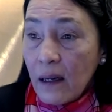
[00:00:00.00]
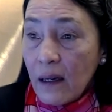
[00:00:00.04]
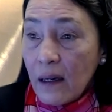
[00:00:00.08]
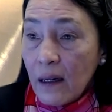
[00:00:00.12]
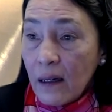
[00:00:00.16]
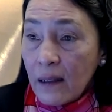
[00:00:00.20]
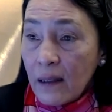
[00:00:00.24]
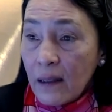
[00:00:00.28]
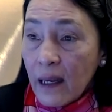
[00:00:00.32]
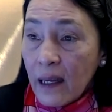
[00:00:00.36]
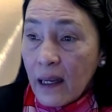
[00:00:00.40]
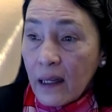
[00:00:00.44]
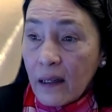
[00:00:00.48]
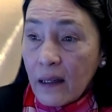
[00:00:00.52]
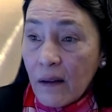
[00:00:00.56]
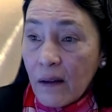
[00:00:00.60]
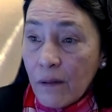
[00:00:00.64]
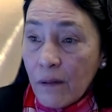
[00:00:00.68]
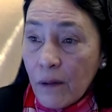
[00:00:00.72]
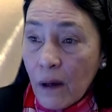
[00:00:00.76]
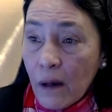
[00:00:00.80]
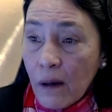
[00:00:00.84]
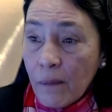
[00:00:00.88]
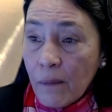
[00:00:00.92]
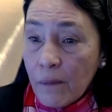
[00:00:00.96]
Like,
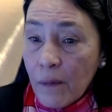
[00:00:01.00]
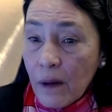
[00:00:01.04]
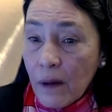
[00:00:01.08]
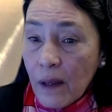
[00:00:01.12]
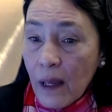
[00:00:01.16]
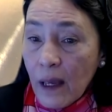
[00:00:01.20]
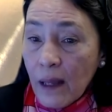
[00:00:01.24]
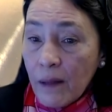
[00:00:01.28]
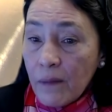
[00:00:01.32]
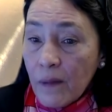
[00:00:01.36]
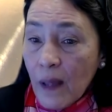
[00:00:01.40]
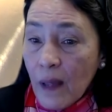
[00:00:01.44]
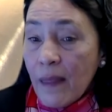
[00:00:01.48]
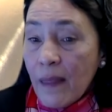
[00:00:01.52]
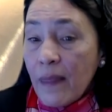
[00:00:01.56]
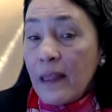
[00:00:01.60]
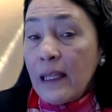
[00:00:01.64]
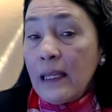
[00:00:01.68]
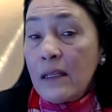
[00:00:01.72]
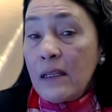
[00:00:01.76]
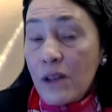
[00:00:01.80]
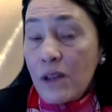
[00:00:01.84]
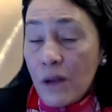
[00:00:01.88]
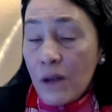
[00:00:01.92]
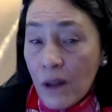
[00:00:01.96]
um, and, and
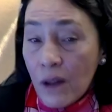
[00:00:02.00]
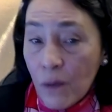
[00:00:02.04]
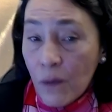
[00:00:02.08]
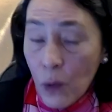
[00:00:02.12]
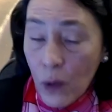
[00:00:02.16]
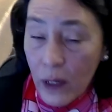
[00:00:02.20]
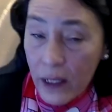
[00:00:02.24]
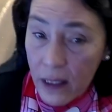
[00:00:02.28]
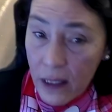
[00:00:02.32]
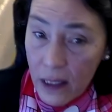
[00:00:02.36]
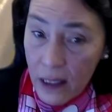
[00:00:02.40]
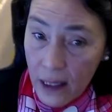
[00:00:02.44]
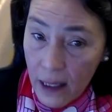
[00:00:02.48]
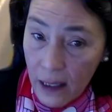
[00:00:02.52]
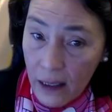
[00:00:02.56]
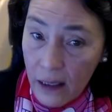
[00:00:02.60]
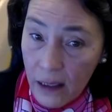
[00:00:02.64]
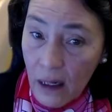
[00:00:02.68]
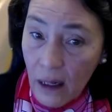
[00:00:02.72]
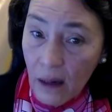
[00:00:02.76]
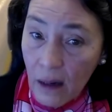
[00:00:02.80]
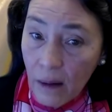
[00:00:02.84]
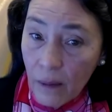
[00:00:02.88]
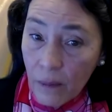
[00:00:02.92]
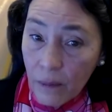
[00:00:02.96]
these are the ones that
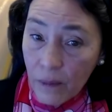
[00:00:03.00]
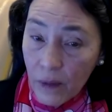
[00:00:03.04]
um,